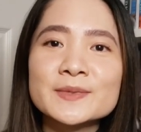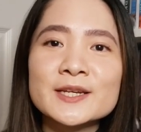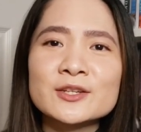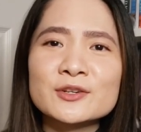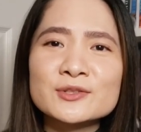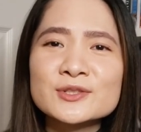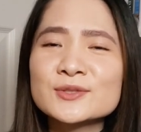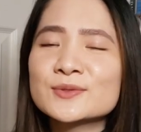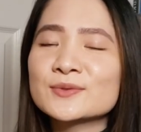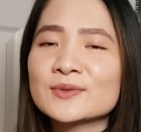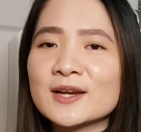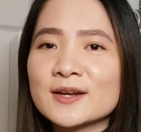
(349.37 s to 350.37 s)
and
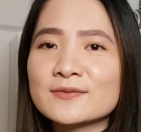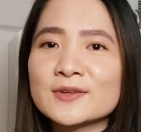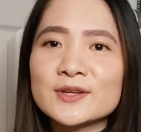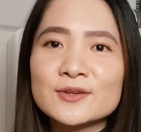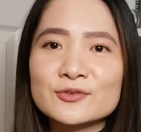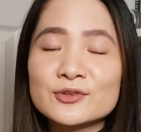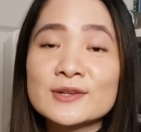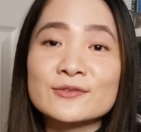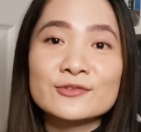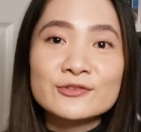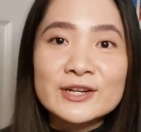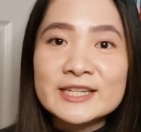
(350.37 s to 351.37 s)
also having a great
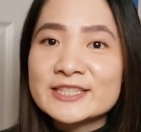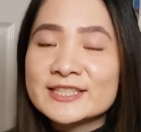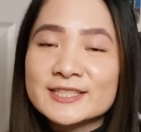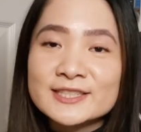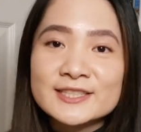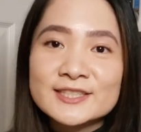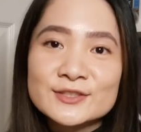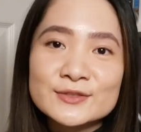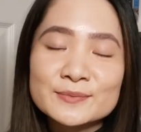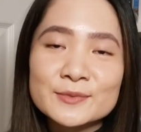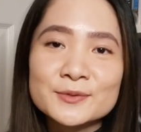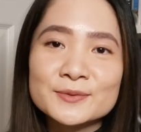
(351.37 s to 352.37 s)
friend
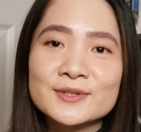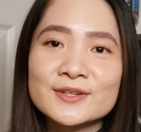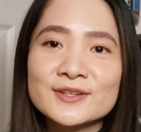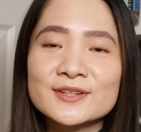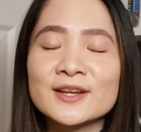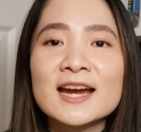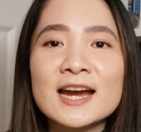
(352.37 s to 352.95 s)
system going on.